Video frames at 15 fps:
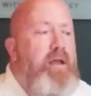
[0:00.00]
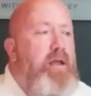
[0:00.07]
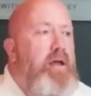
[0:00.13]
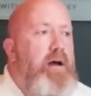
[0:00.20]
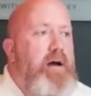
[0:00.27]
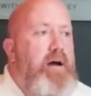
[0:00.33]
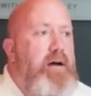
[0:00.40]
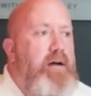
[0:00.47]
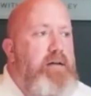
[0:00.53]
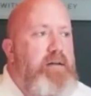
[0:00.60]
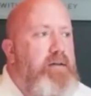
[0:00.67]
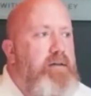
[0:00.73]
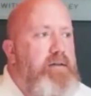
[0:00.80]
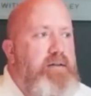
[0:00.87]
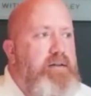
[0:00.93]

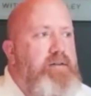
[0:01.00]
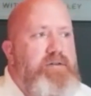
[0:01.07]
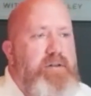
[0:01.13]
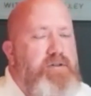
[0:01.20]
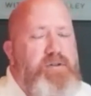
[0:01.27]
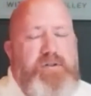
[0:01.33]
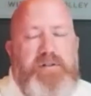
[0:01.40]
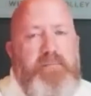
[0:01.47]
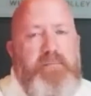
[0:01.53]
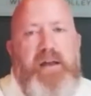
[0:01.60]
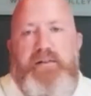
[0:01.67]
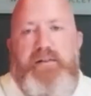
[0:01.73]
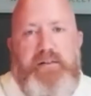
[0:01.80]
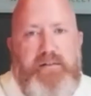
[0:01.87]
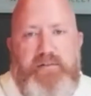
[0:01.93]
It's just
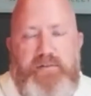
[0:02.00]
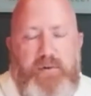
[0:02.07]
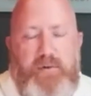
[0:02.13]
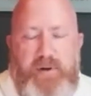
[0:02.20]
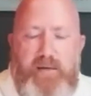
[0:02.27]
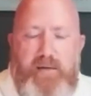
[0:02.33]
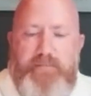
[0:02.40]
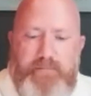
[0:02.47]
amazing. So, yeah.